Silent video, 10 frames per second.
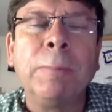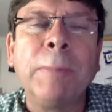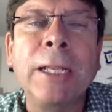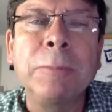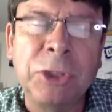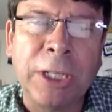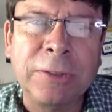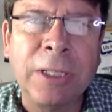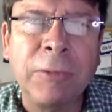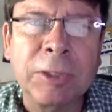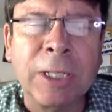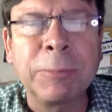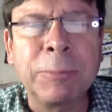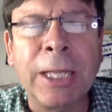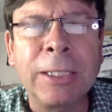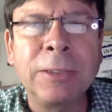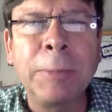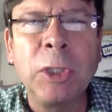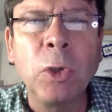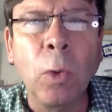my name's Chet Davis. I'm delighted to
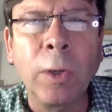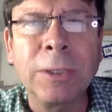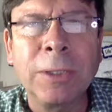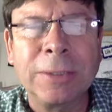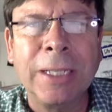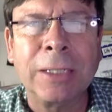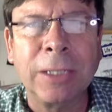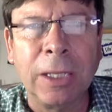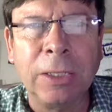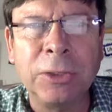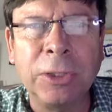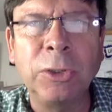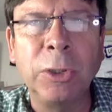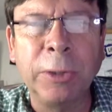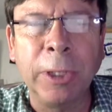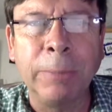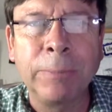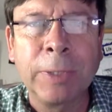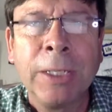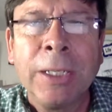be your technology tutor.
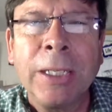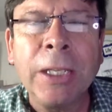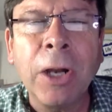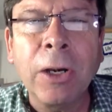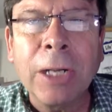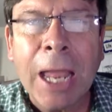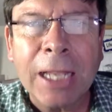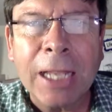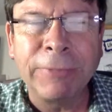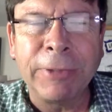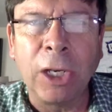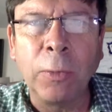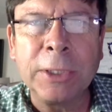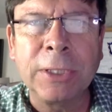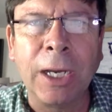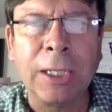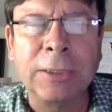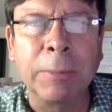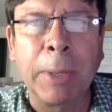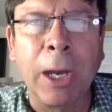In our last video, we
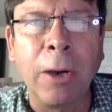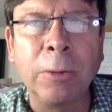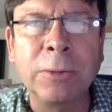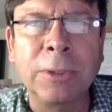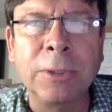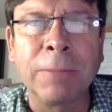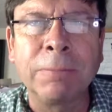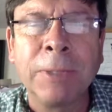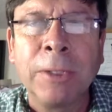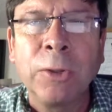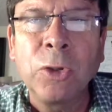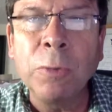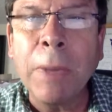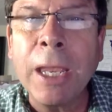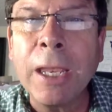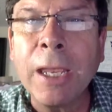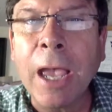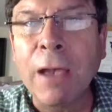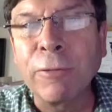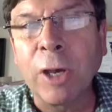talked about you may
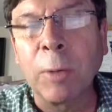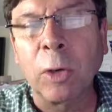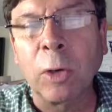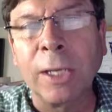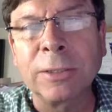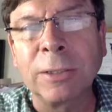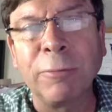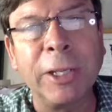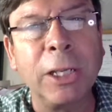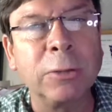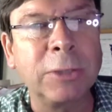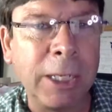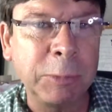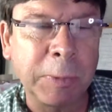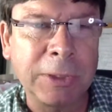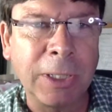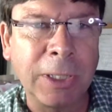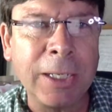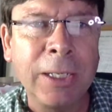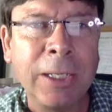have come across some videotapes
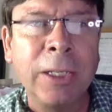recently